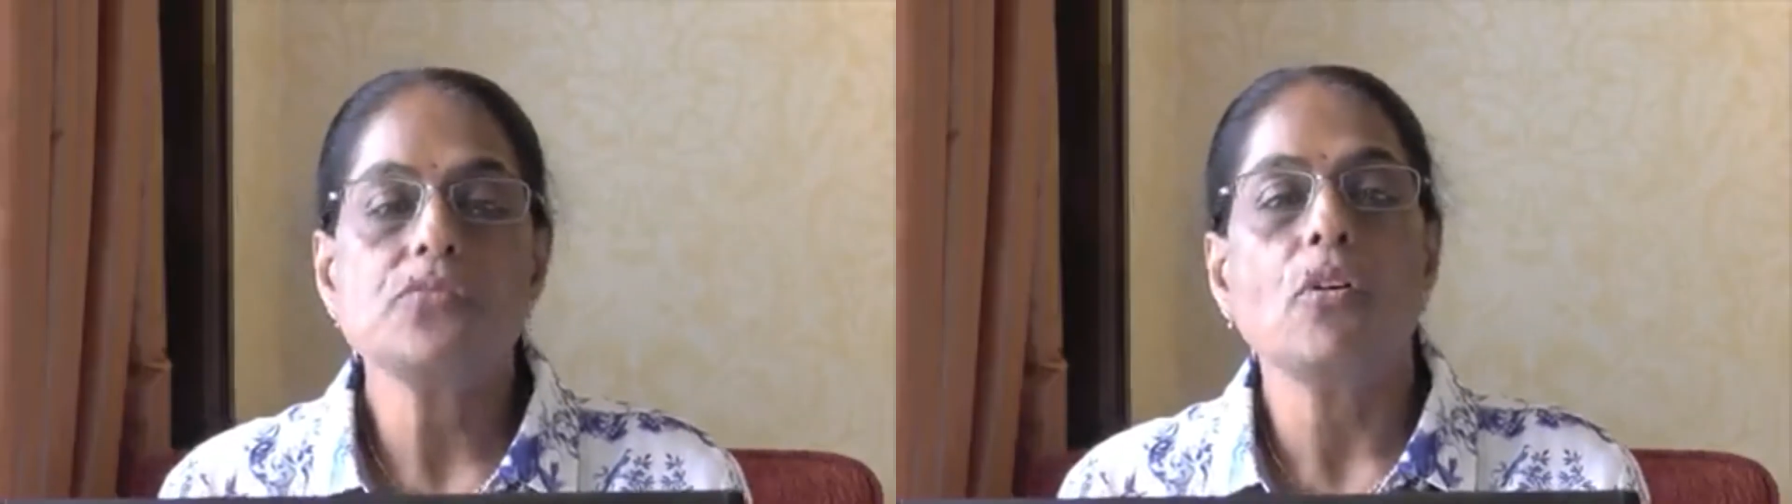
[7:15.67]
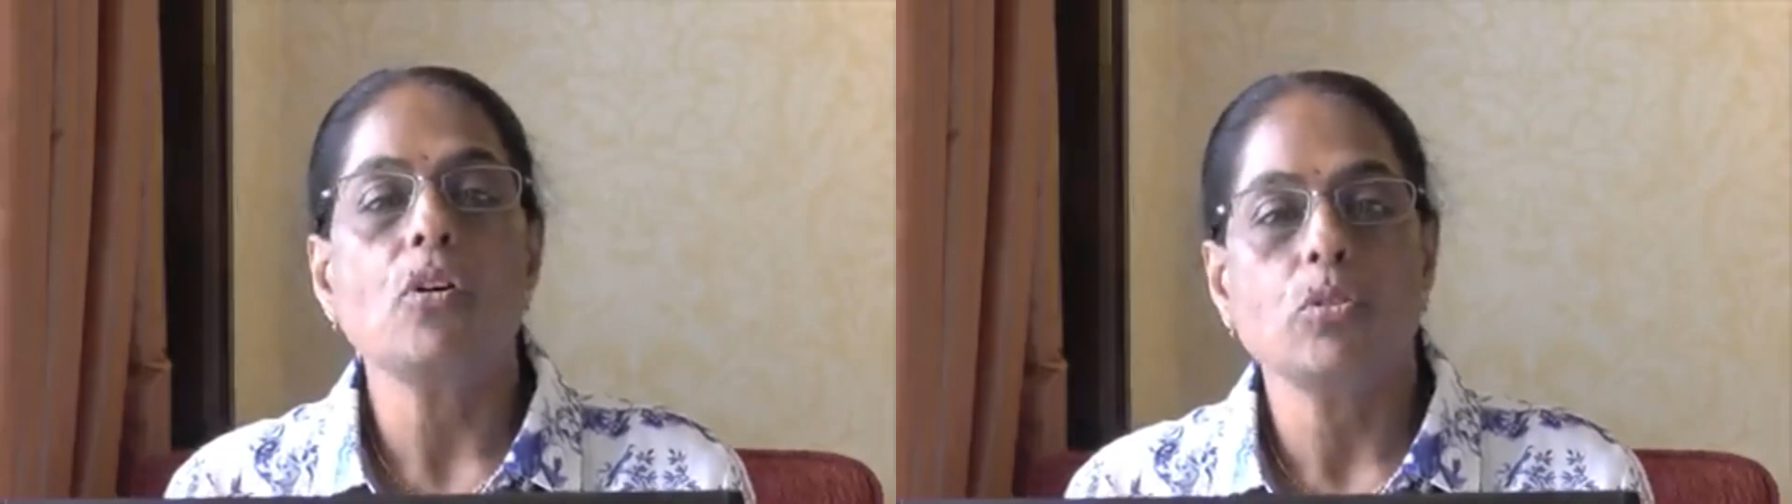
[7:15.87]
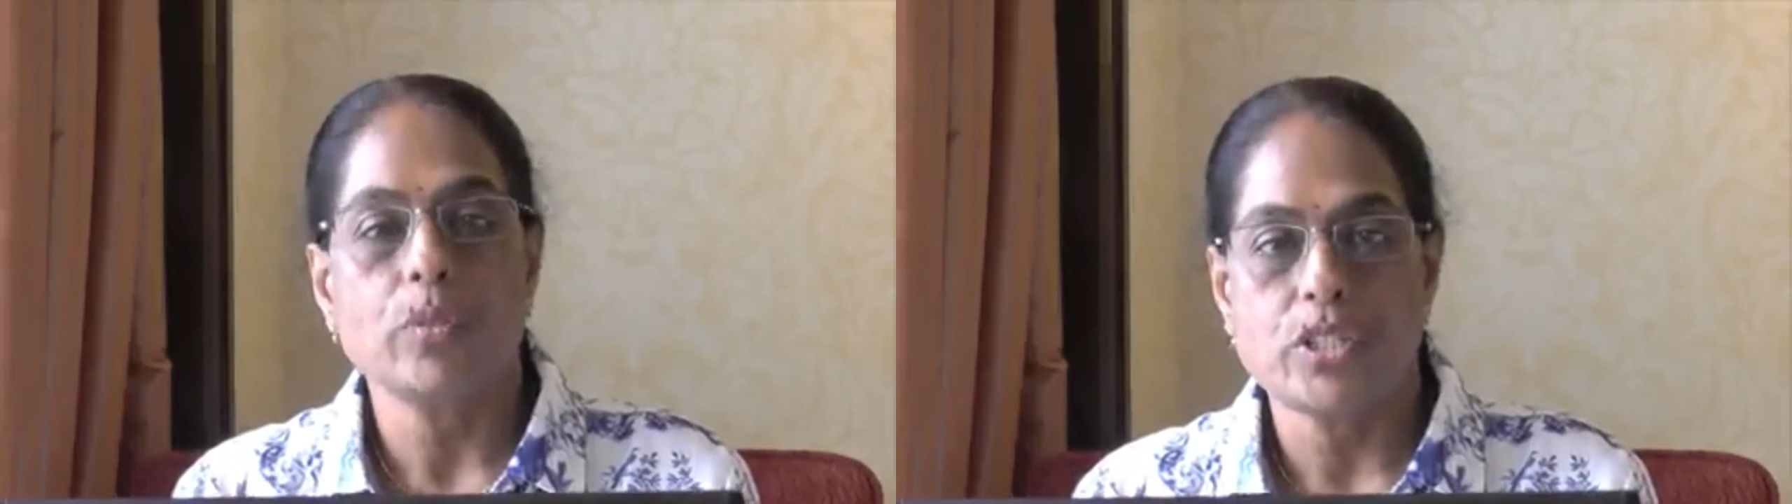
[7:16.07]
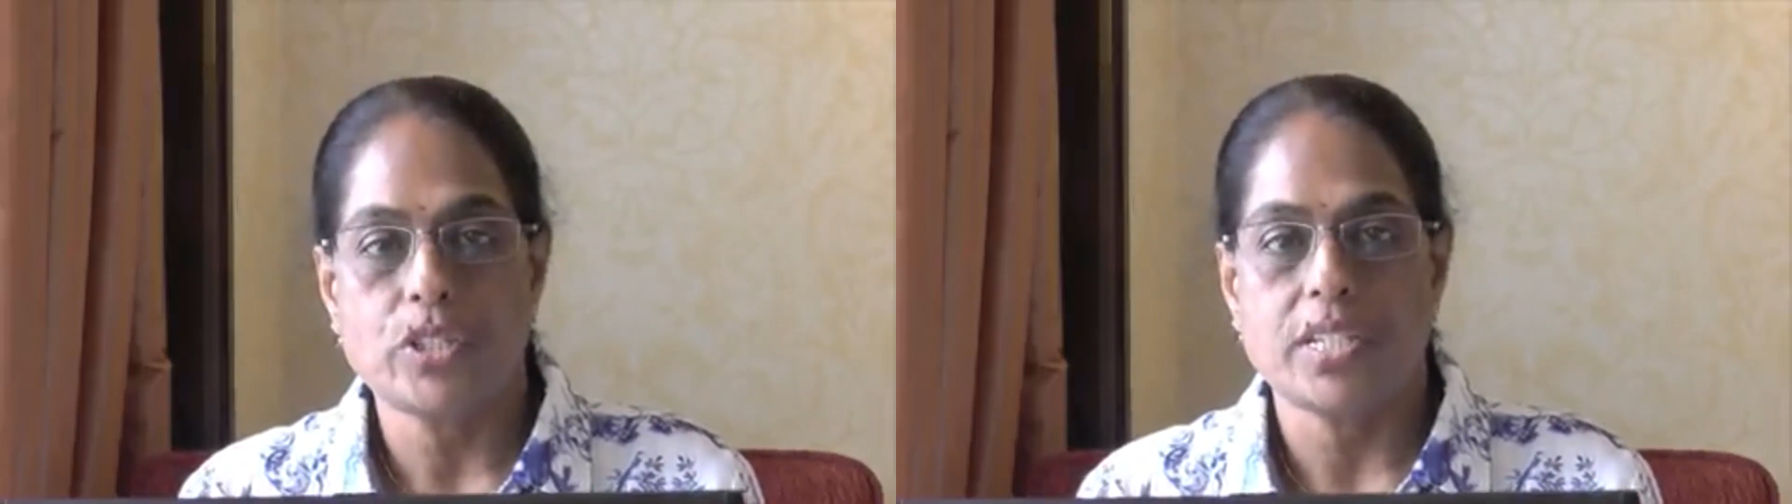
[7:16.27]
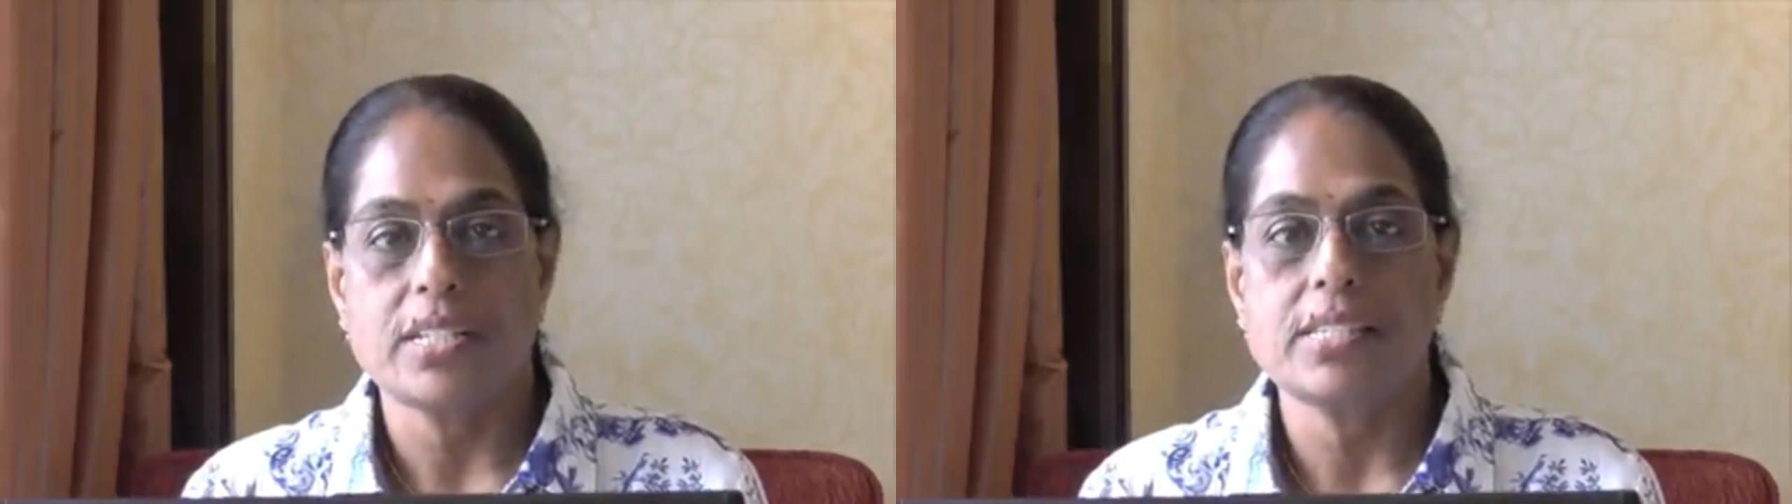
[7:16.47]
4
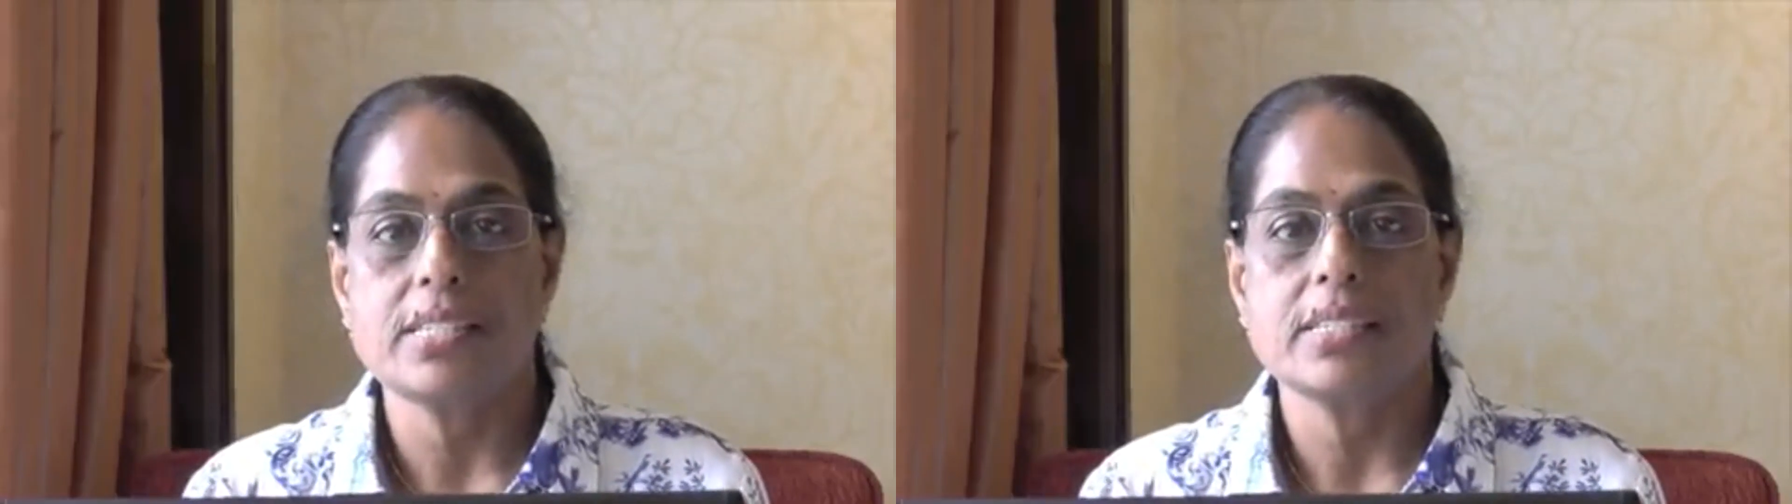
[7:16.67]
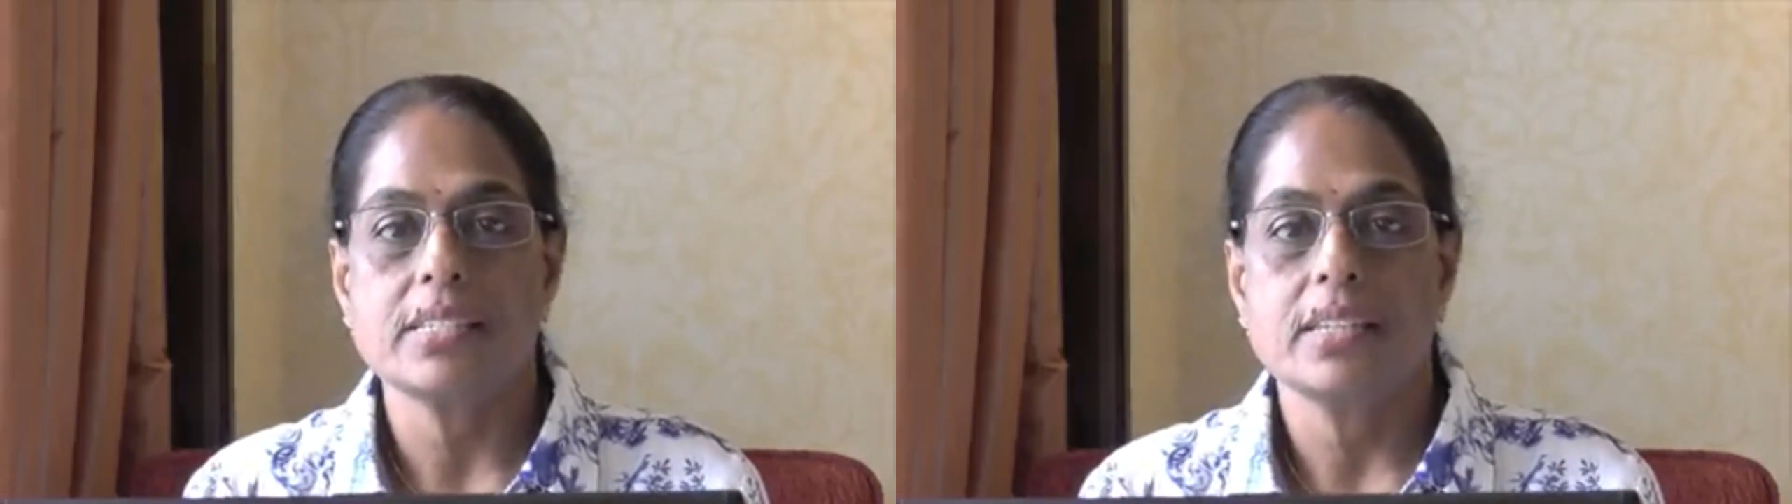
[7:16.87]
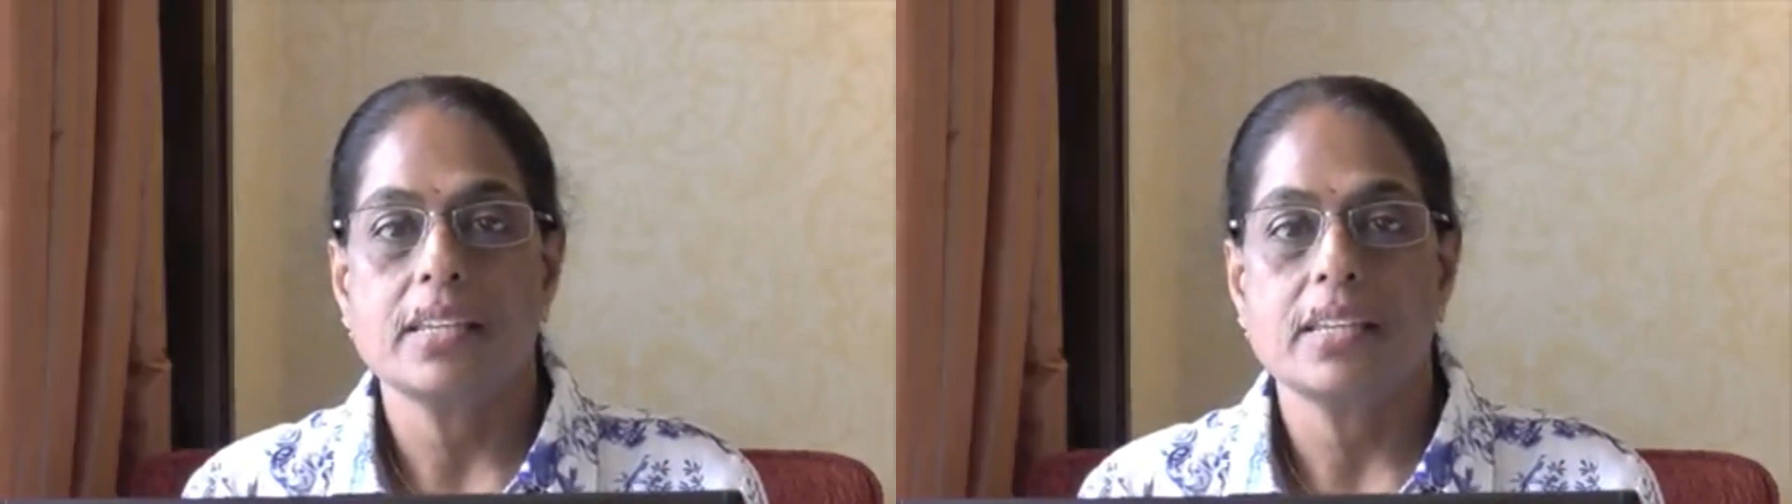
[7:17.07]
questions